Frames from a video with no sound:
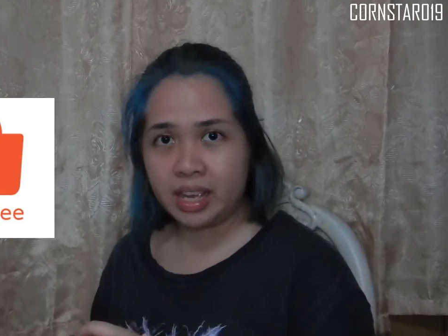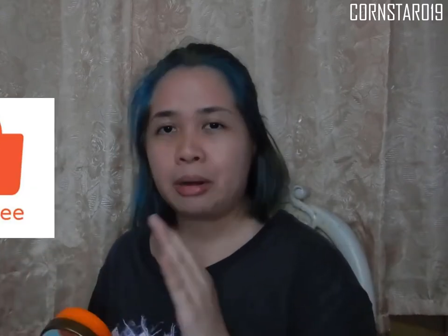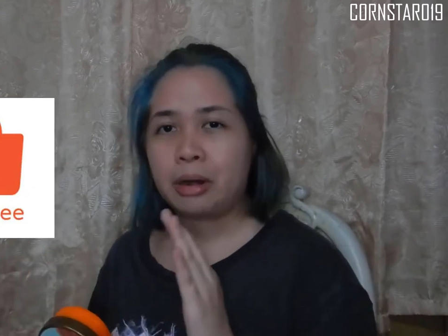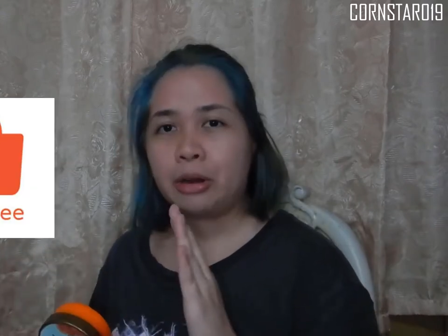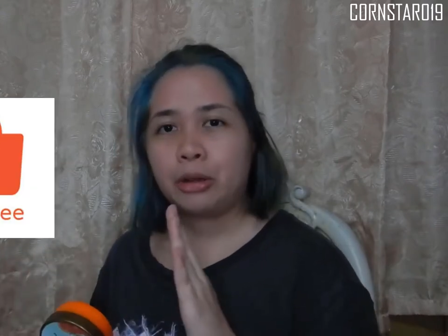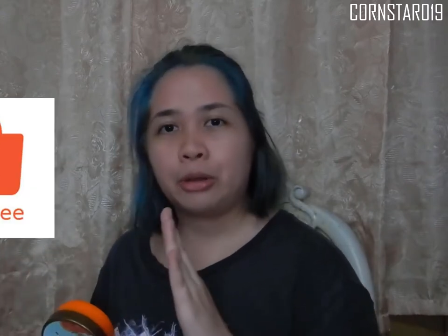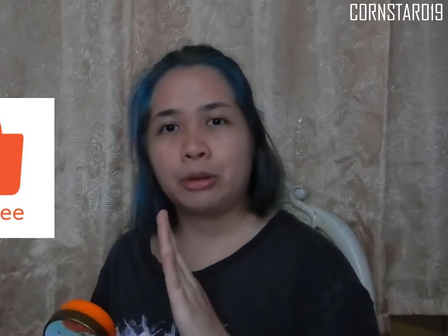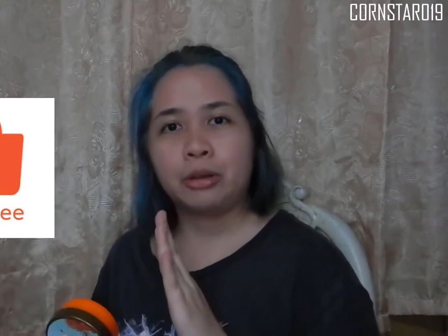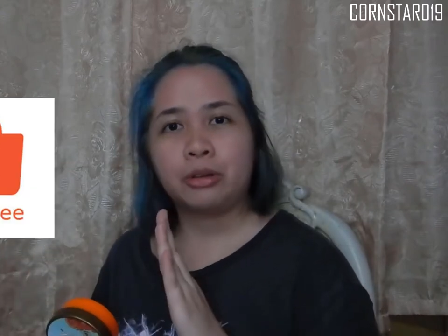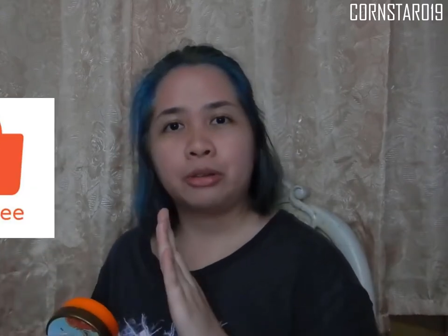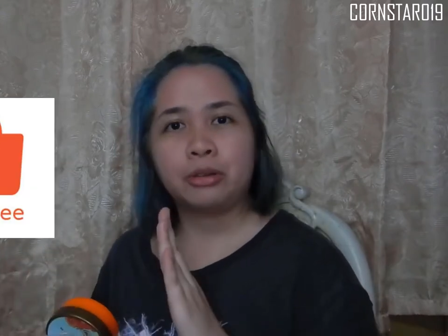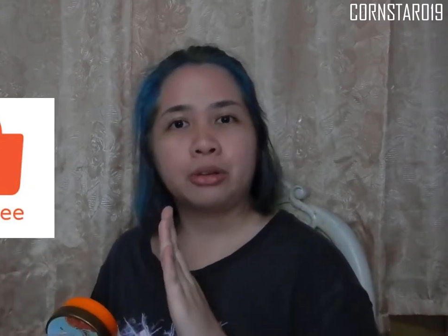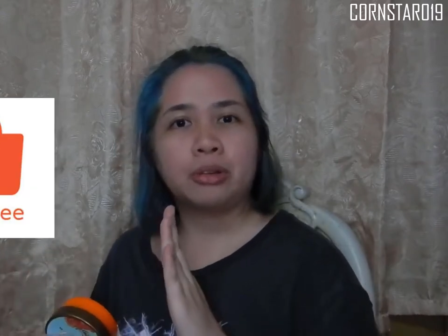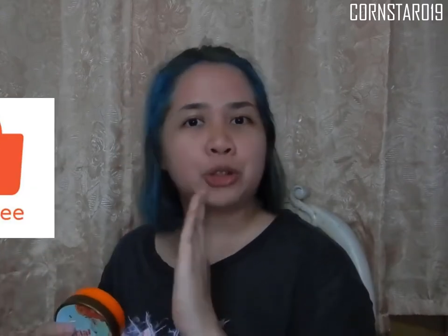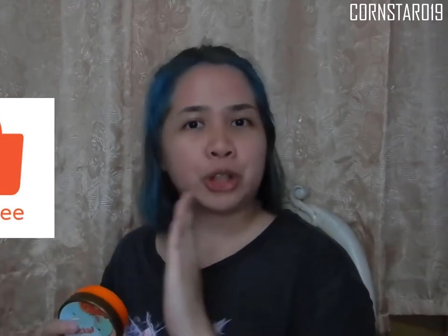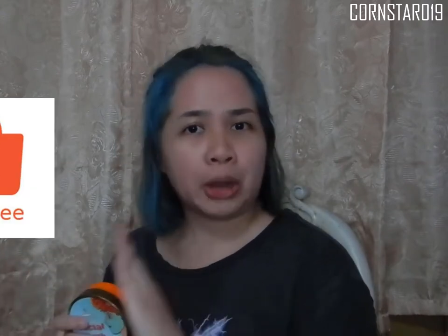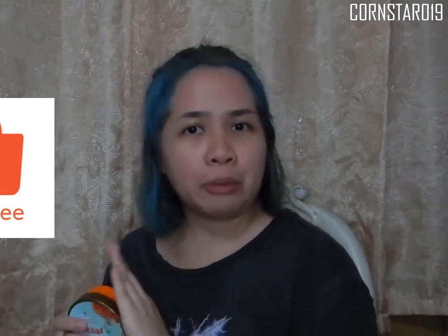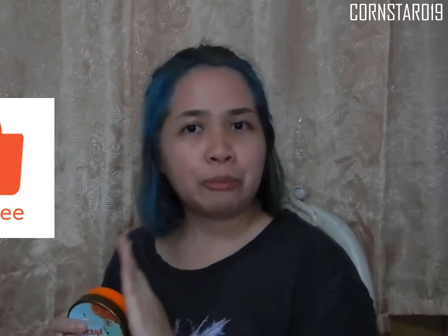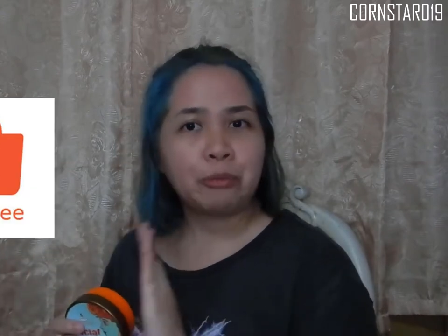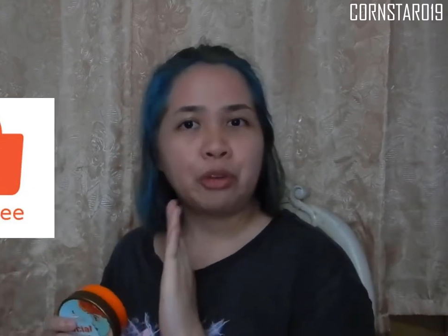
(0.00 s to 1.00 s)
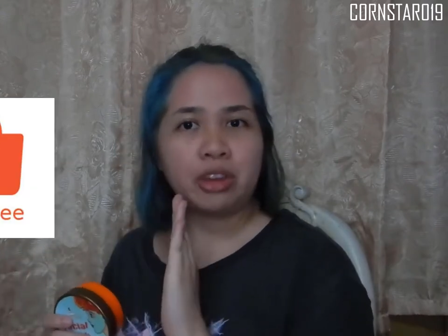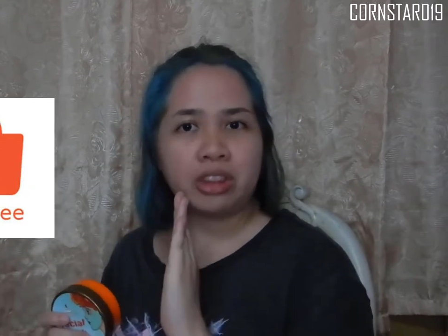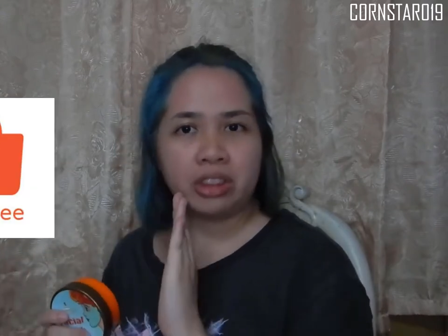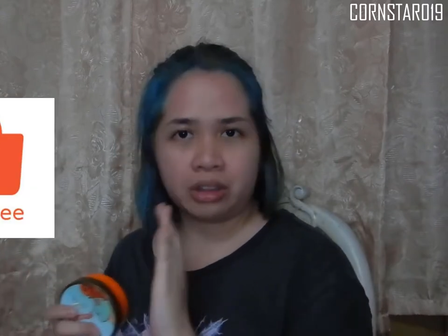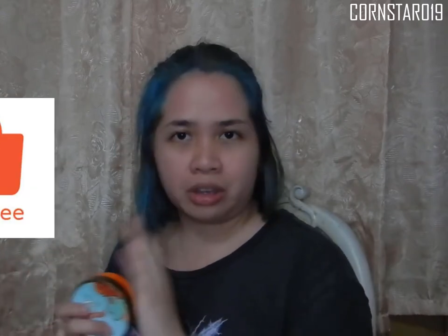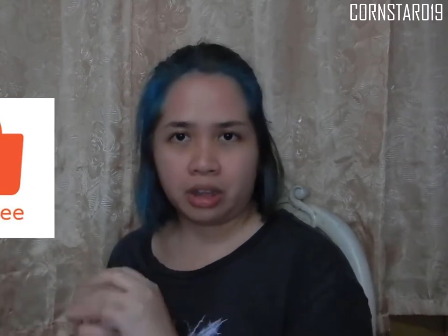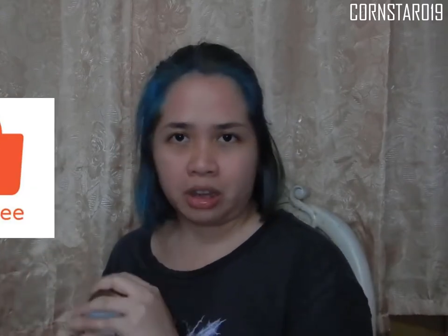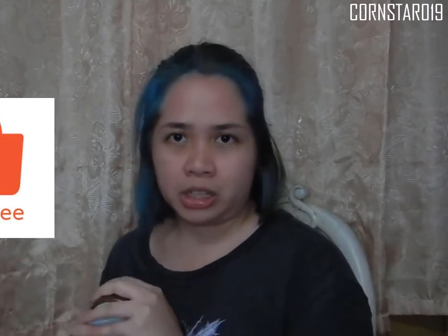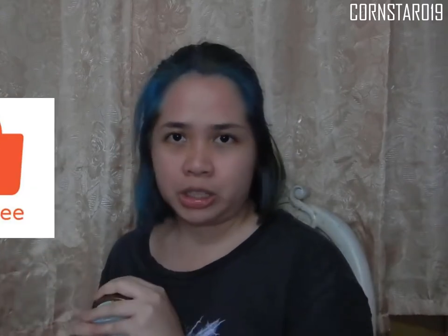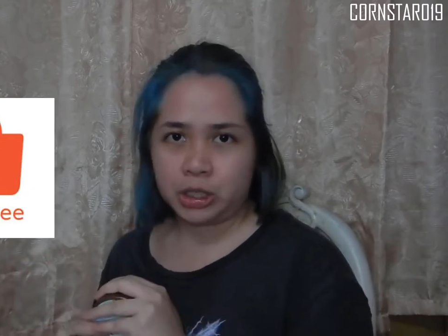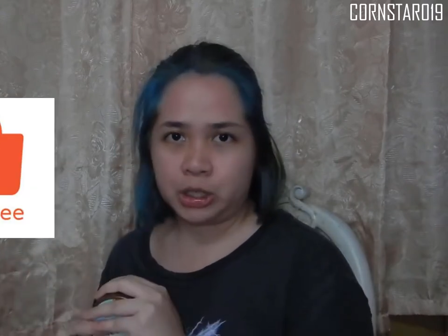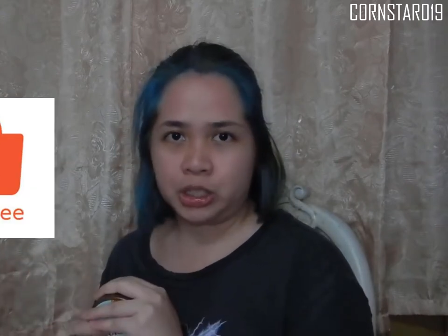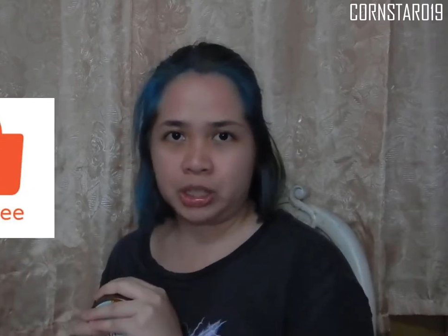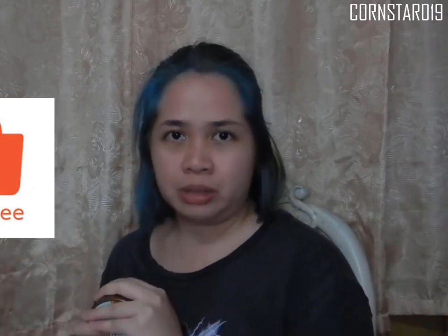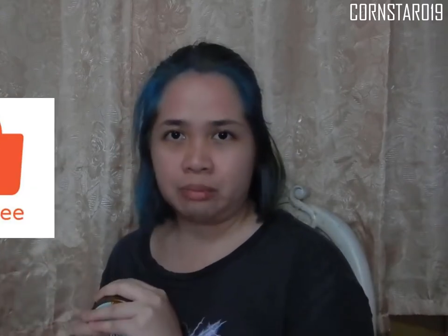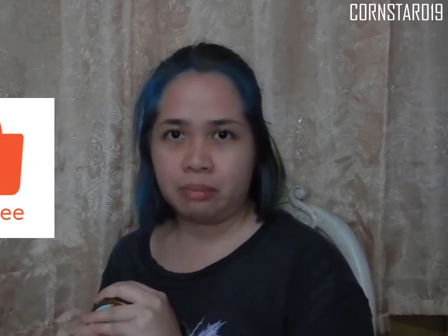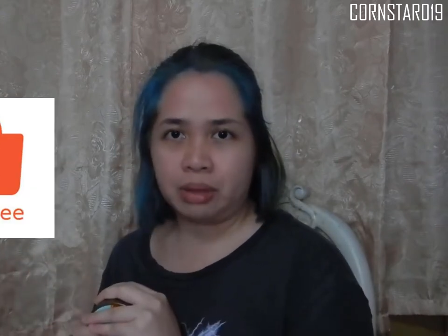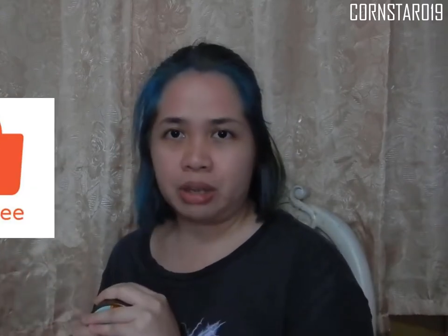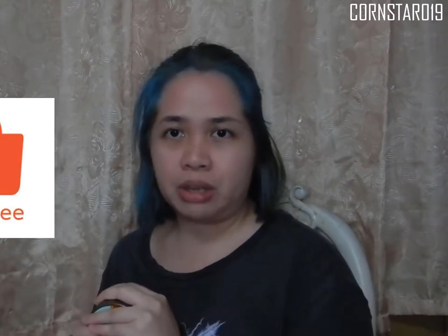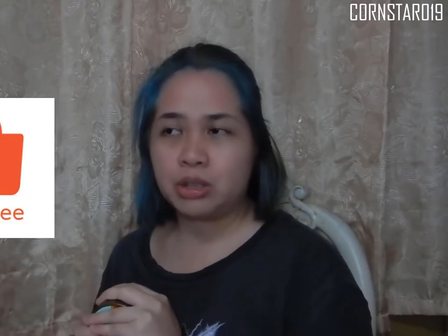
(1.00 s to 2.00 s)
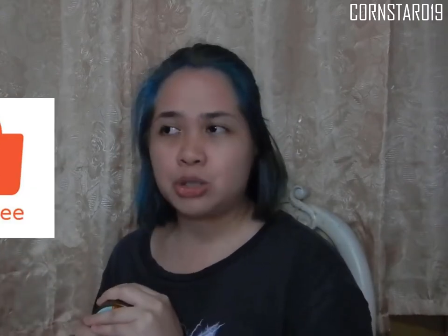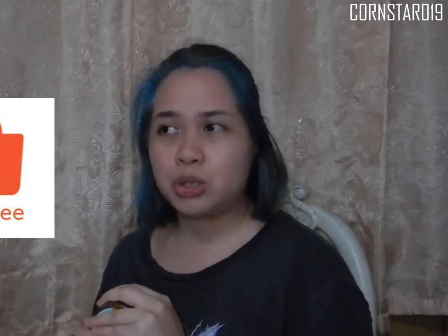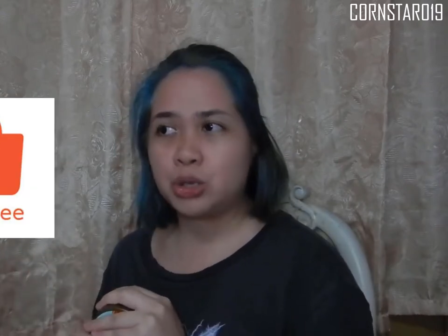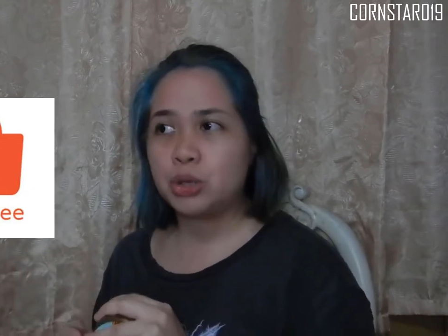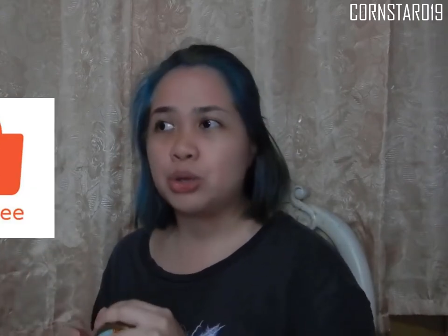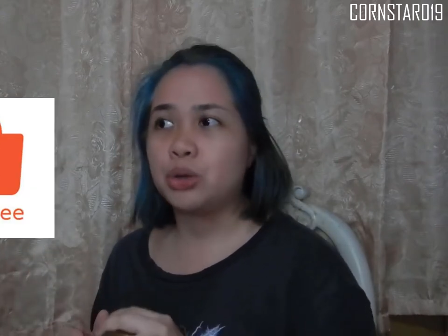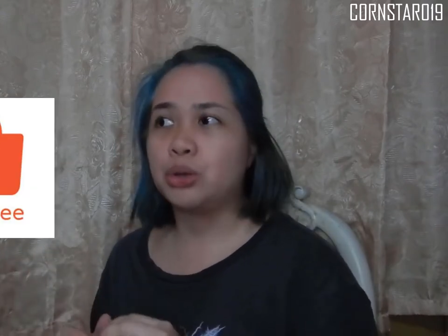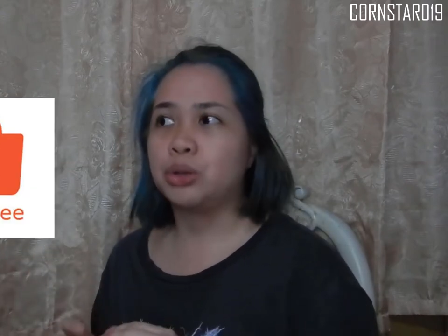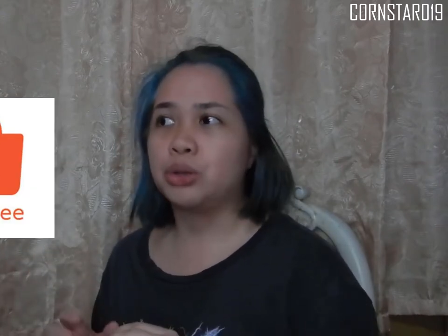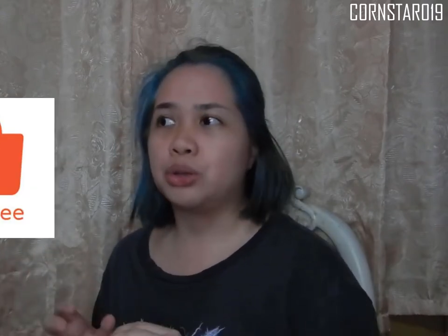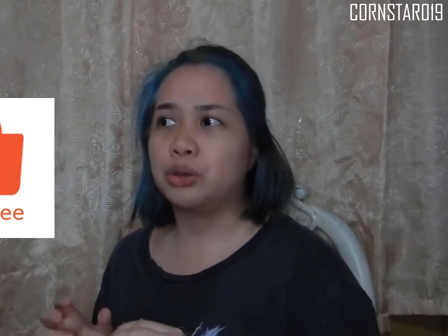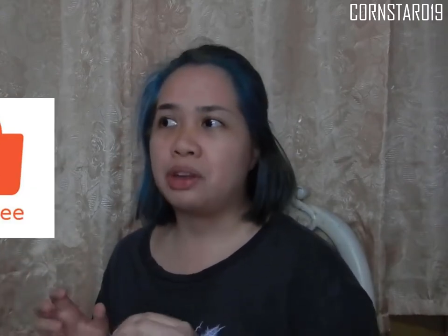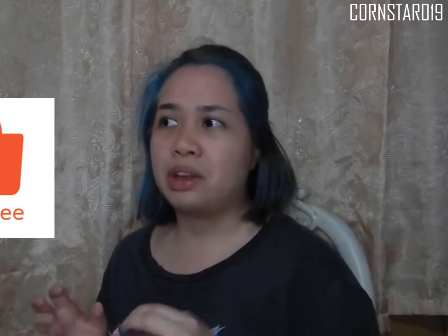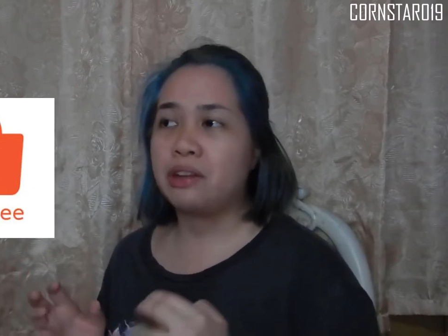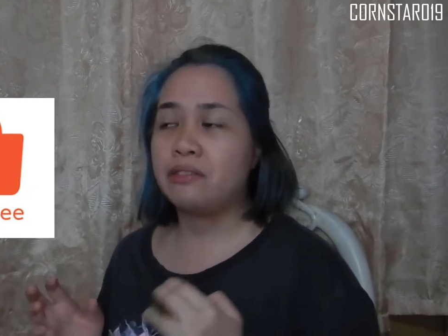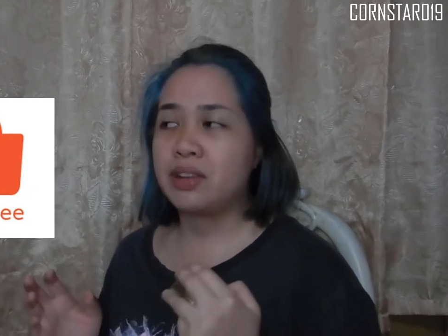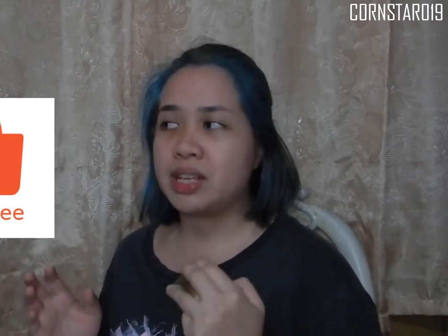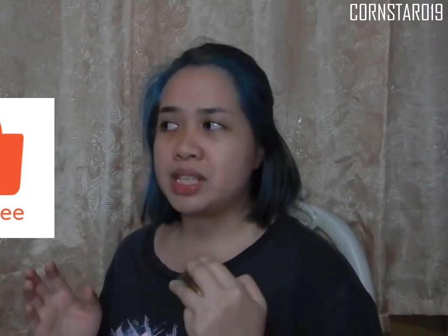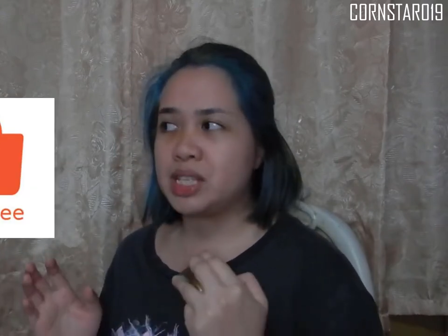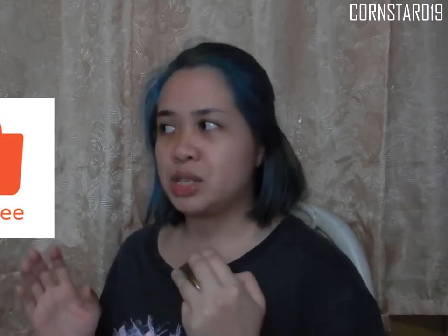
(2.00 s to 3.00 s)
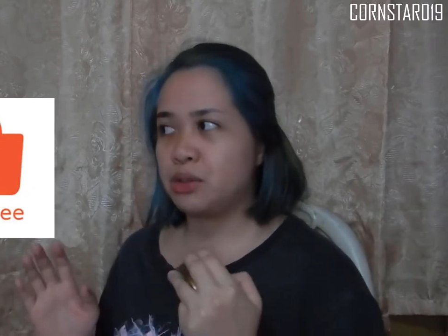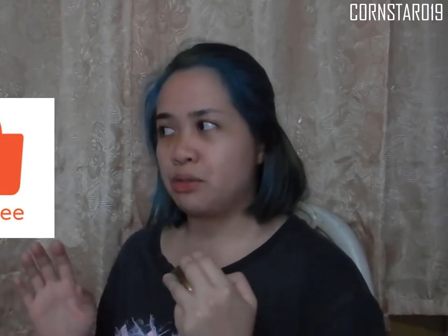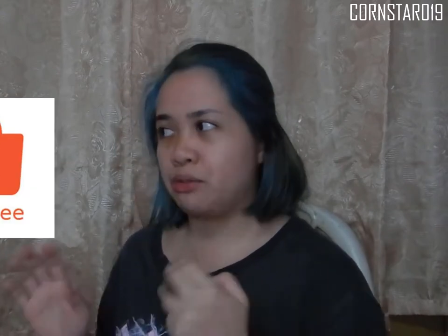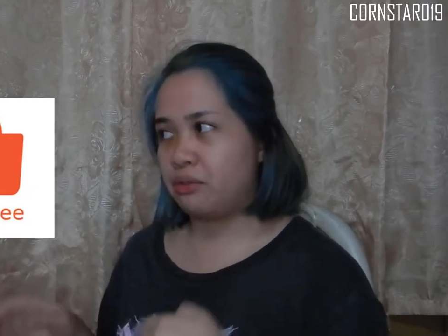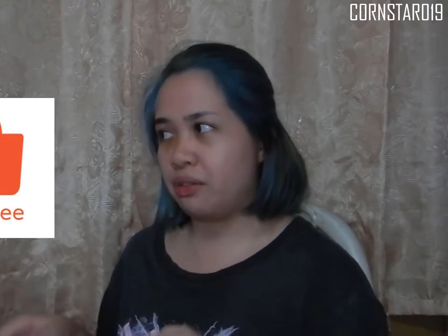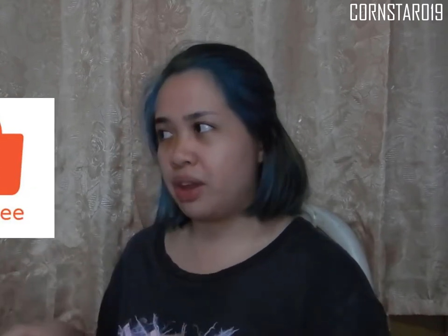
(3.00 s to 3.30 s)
Pero shop with caution because you don't know if it's